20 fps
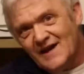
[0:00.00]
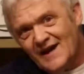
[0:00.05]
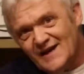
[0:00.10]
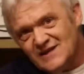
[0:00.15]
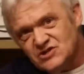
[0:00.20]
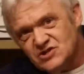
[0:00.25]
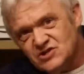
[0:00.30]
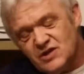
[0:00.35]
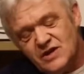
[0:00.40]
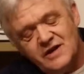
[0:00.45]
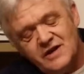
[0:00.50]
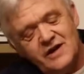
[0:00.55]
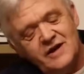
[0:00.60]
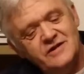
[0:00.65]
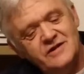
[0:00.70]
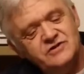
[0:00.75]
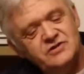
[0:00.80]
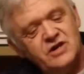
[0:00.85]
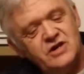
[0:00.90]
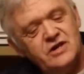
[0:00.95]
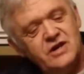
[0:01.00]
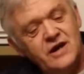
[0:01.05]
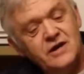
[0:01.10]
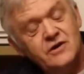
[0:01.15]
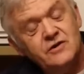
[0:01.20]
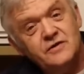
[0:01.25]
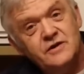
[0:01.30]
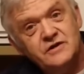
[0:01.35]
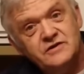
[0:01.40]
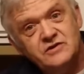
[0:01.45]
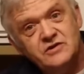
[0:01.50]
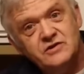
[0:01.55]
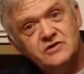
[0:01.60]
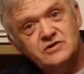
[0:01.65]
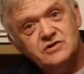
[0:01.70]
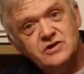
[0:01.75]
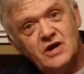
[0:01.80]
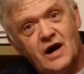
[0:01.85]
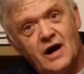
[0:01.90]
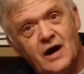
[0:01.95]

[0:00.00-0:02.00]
So the last thing is it increases